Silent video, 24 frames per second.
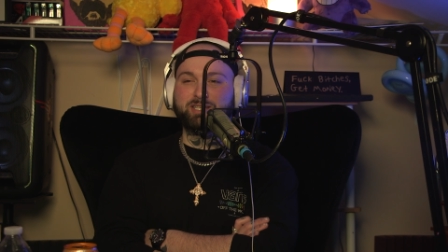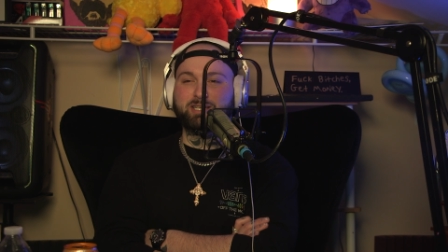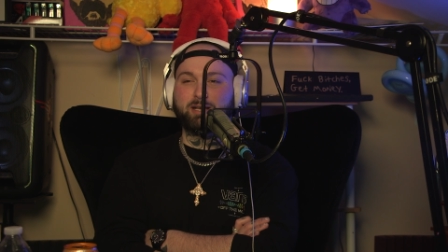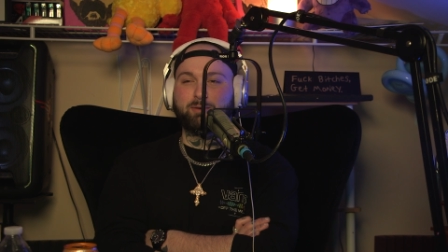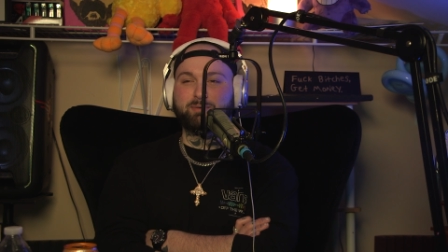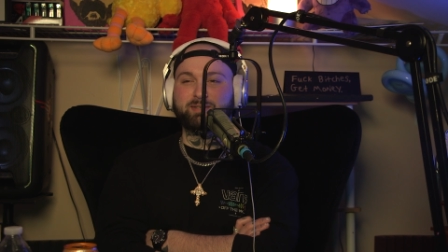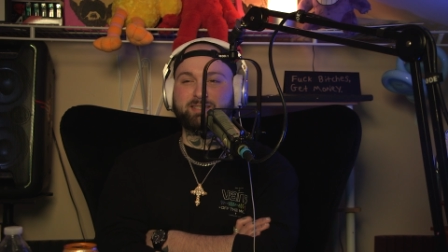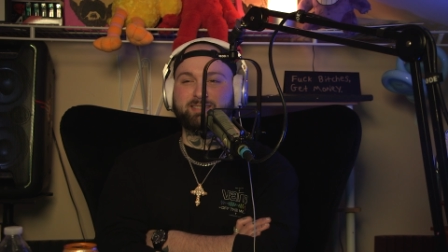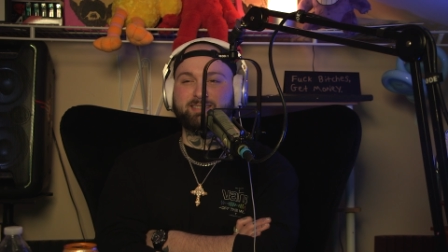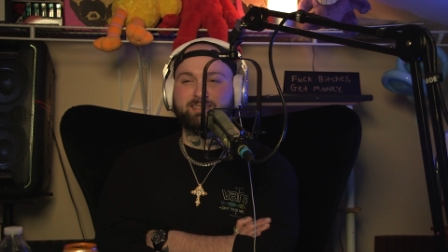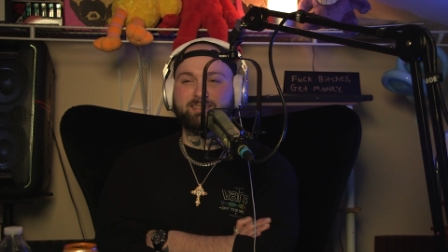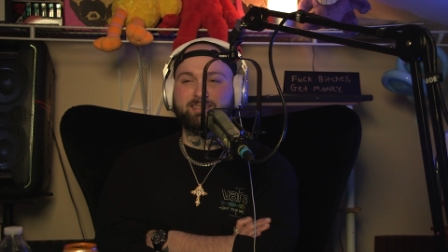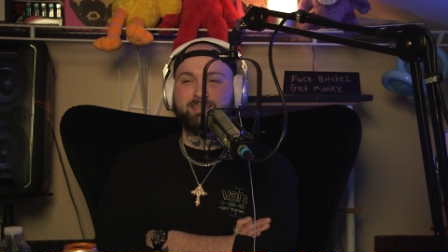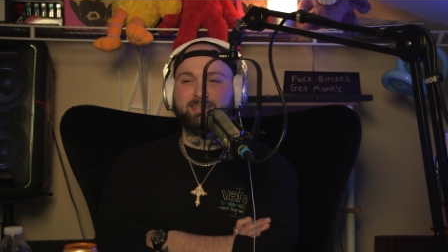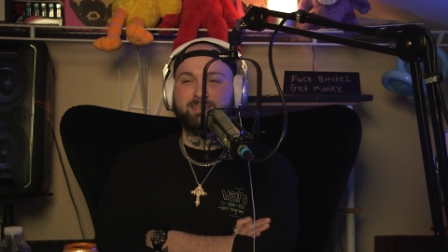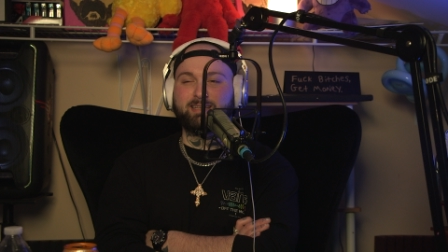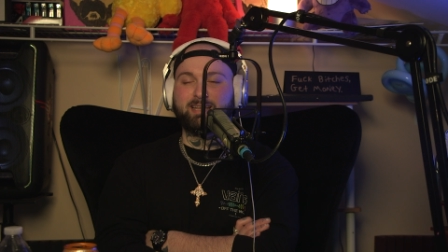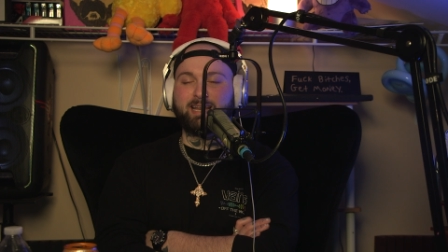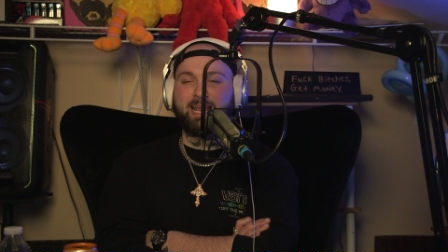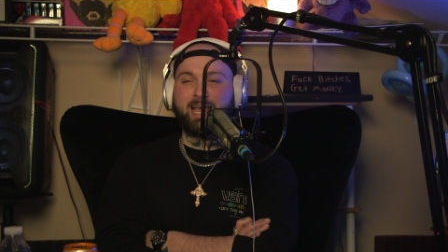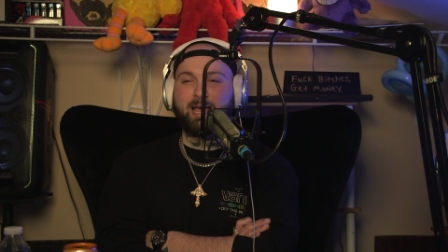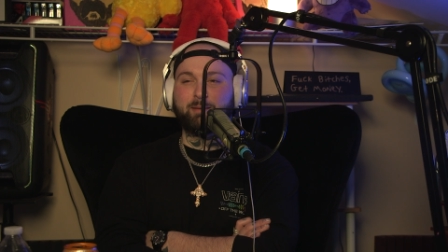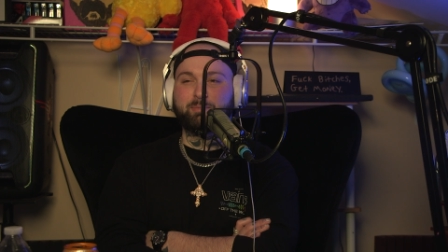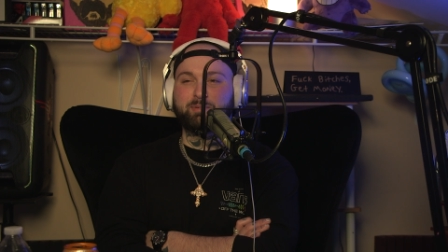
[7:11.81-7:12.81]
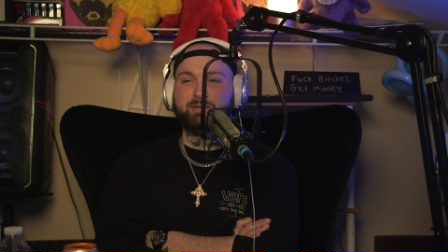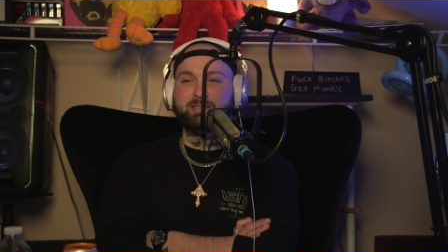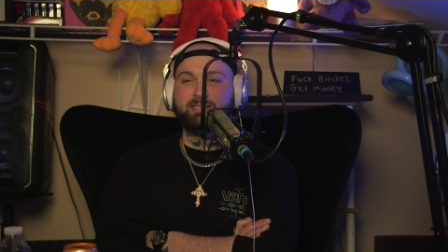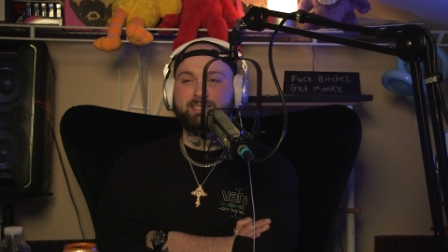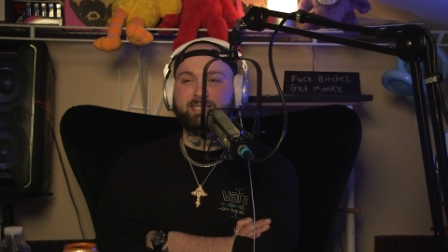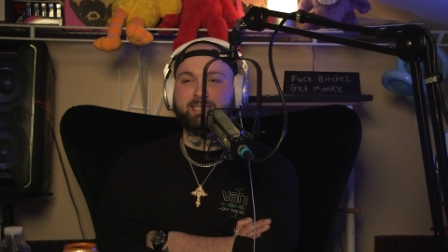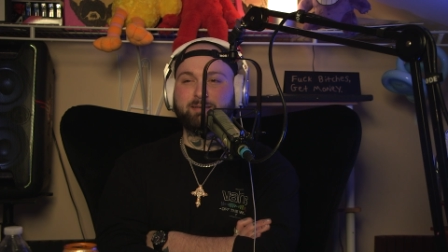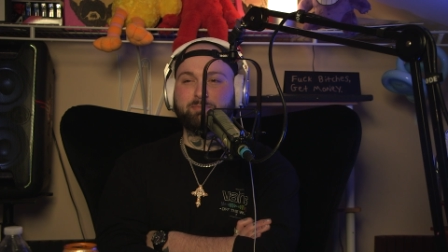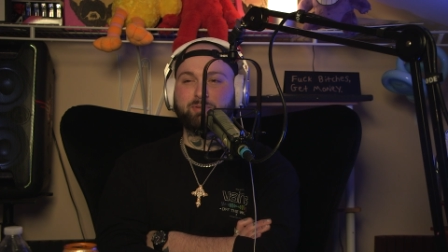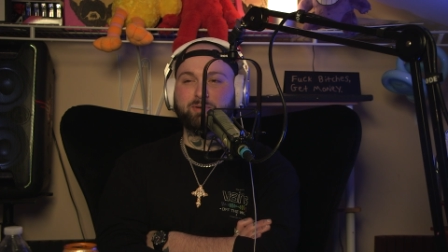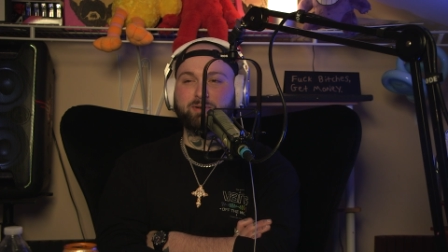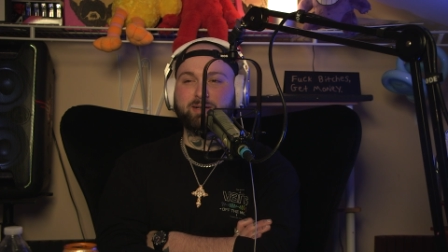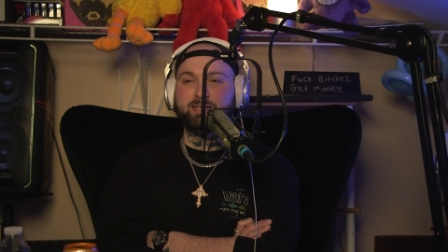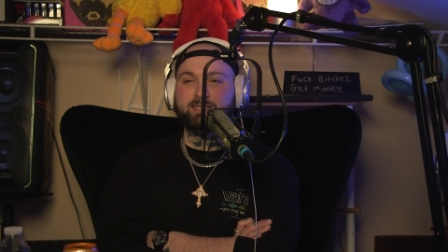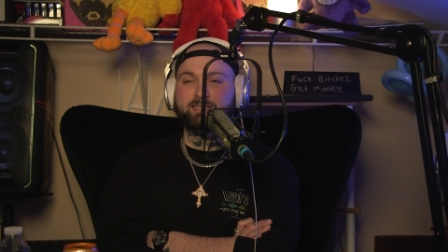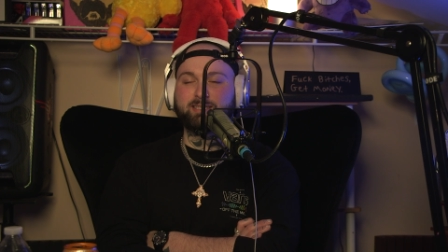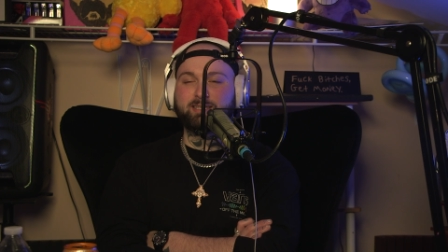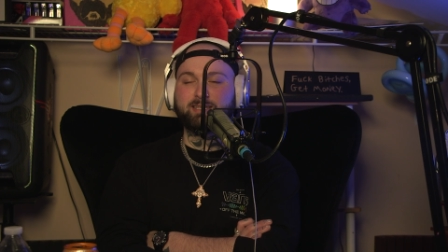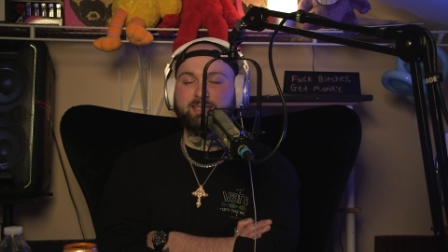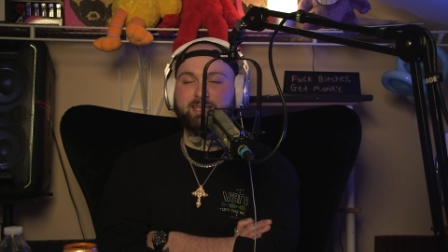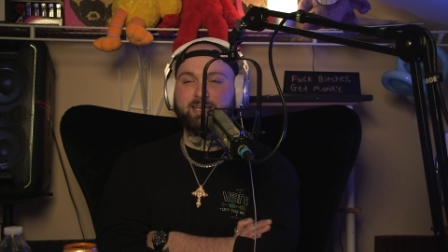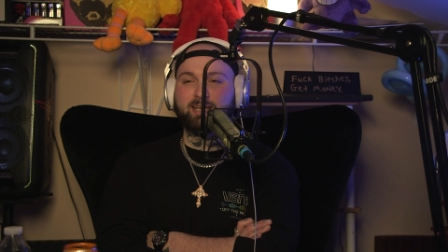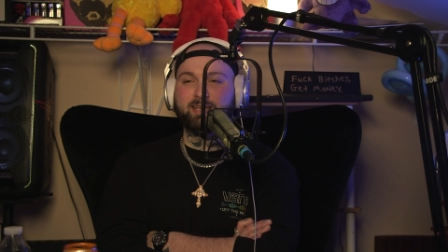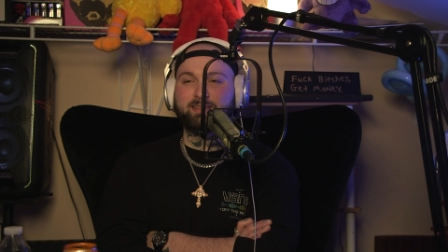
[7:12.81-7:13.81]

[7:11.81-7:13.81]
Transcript: I was it happened deeper into the.